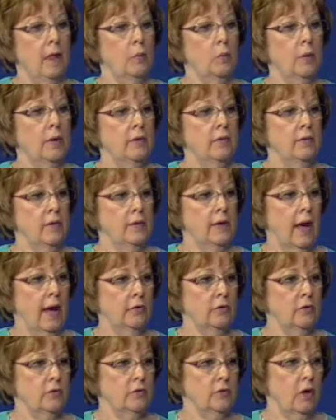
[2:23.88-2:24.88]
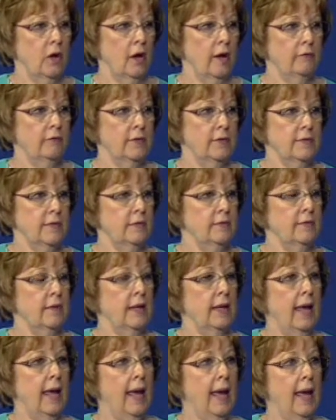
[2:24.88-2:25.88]
one of the doctor's offices
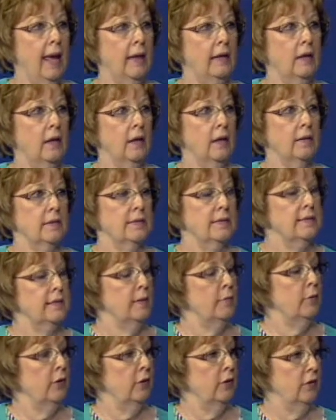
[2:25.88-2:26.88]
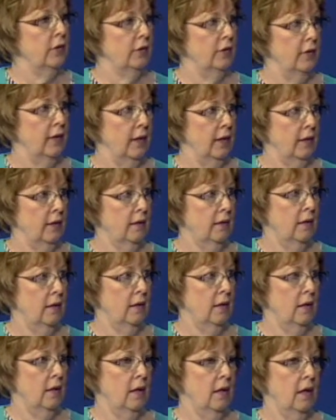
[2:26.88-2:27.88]
that had a similar clinic.
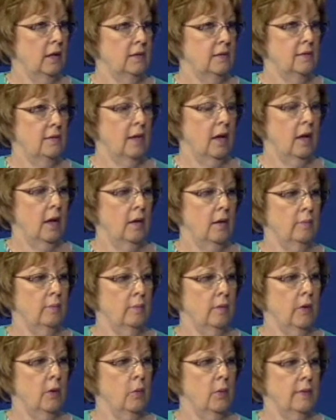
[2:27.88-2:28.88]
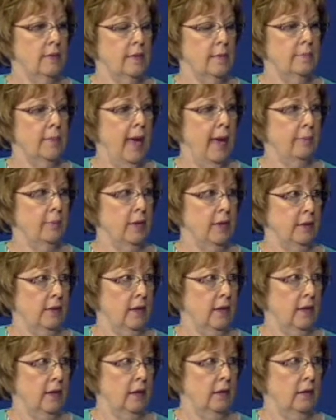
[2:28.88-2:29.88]
It's, um, it was the MAPI
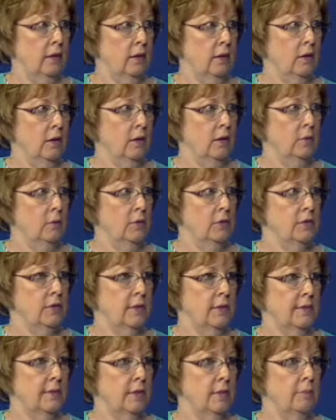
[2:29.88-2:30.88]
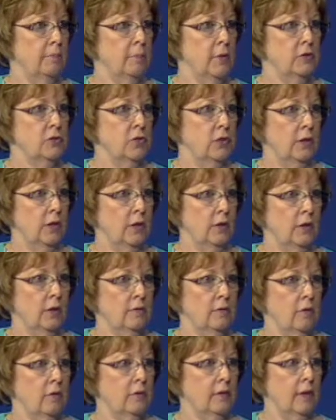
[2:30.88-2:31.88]
clinic, which is the Michigan
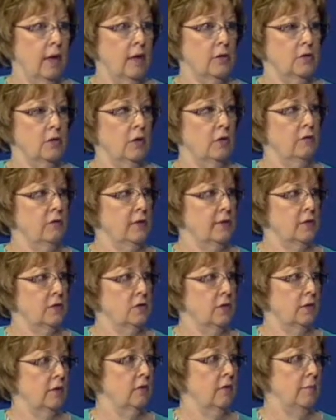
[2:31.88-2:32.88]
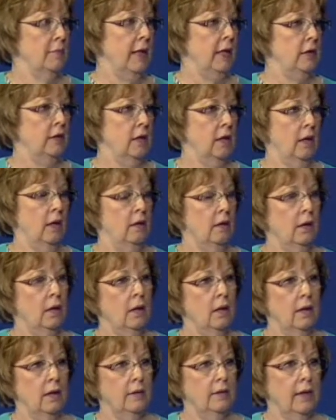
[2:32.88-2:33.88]
Association of Physicians from India.
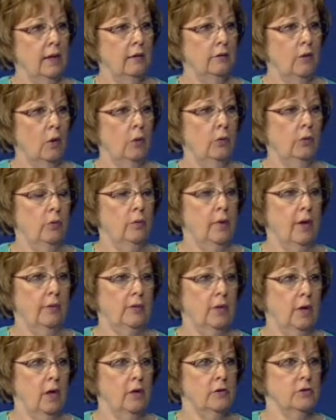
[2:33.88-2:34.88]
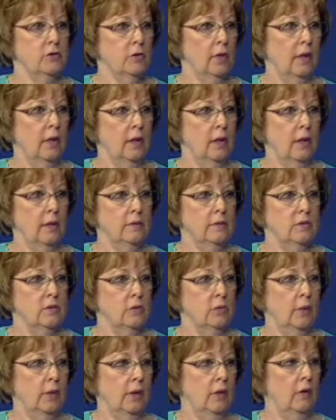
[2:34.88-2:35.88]
And they're known throughout the country as
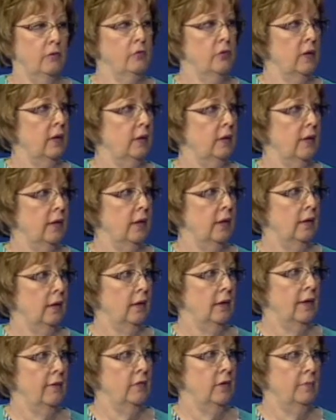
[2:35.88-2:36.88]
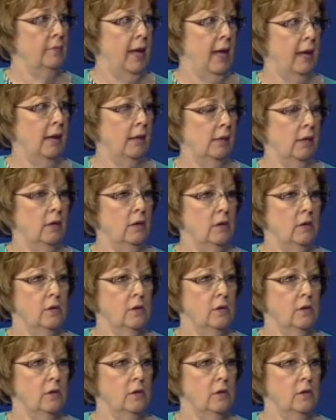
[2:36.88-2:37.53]
doing a free clinic and giving back